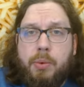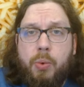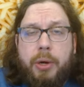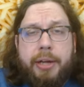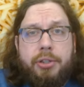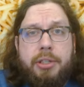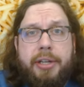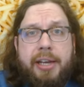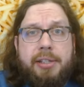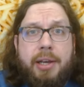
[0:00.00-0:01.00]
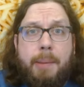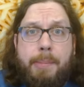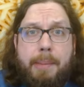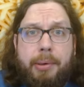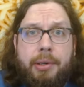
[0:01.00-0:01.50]
where it actually tastes like a
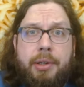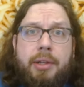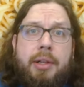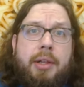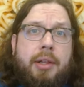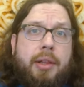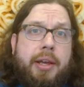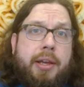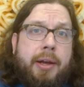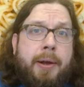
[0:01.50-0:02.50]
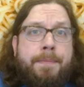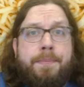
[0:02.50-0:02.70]
pepper like uh,